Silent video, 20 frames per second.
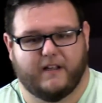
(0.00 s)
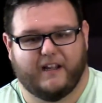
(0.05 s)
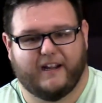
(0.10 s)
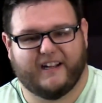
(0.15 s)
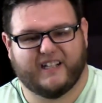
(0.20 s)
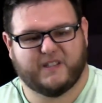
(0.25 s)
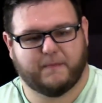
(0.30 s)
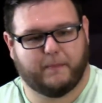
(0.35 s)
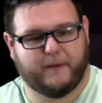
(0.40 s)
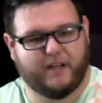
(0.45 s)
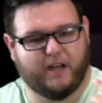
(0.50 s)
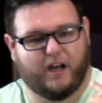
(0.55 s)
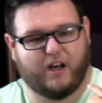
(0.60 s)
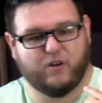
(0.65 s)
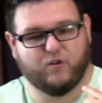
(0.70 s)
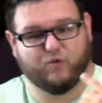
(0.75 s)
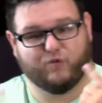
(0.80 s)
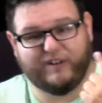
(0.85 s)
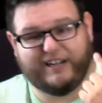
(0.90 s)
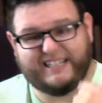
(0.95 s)
it's
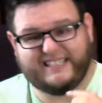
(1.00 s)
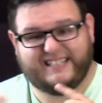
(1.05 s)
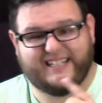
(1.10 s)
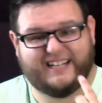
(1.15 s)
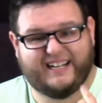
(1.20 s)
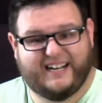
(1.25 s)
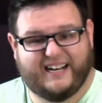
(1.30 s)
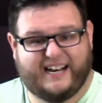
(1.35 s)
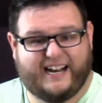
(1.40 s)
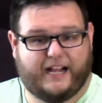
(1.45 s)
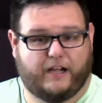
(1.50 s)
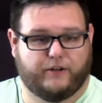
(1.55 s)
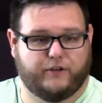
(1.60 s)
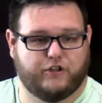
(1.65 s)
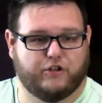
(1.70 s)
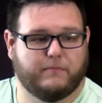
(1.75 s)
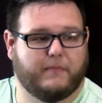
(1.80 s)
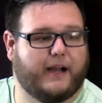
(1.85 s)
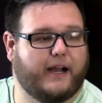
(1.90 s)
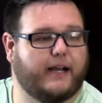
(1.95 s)
beyond reasoning it out in
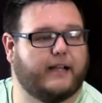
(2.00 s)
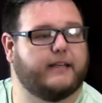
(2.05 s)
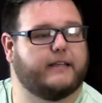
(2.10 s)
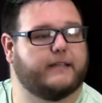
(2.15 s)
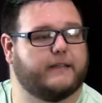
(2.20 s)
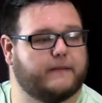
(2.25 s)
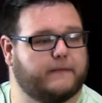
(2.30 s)
your mind,